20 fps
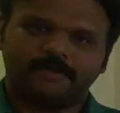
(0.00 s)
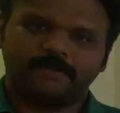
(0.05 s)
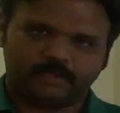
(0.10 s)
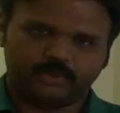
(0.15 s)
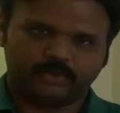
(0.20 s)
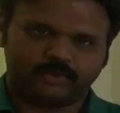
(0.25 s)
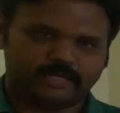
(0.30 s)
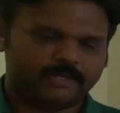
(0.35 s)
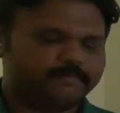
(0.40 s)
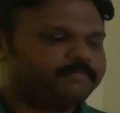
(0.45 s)

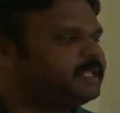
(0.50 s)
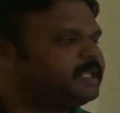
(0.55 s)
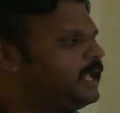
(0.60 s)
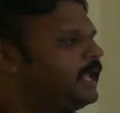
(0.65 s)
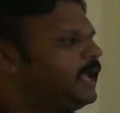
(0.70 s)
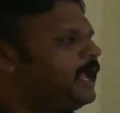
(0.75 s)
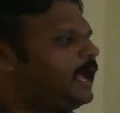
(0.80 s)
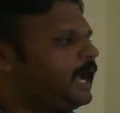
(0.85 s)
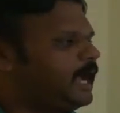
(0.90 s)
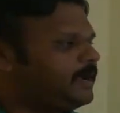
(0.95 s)
Bandura.
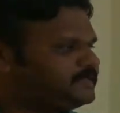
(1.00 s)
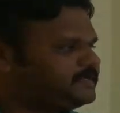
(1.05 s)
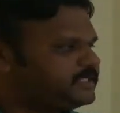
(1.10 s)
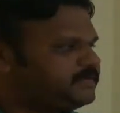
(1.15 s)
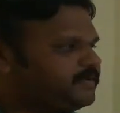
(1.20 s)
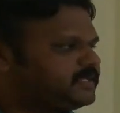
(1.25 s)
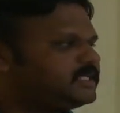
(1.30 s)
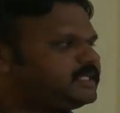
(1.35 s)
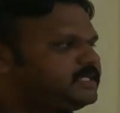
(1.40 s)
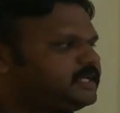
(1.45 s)

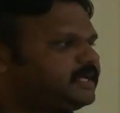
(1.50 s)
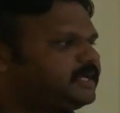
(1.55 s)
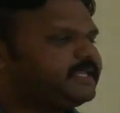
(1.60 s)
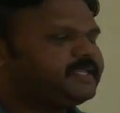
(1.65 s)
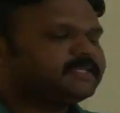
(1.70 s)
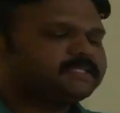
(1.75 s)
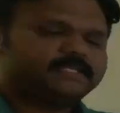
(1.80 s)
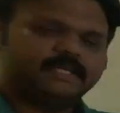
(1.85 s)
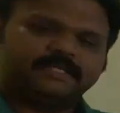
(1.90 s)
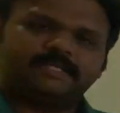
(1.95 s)
Observation
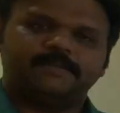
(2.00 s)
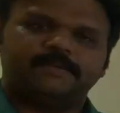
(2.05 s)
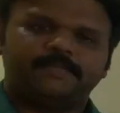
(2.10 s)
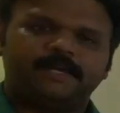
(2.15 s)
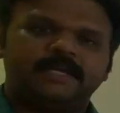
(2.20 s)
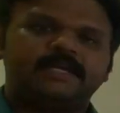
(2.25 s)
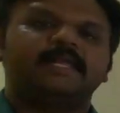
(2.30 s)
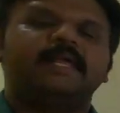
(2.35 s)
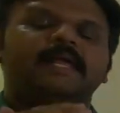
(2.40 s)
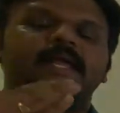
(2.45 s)
learning is nothing
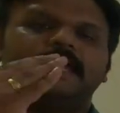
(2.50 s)
but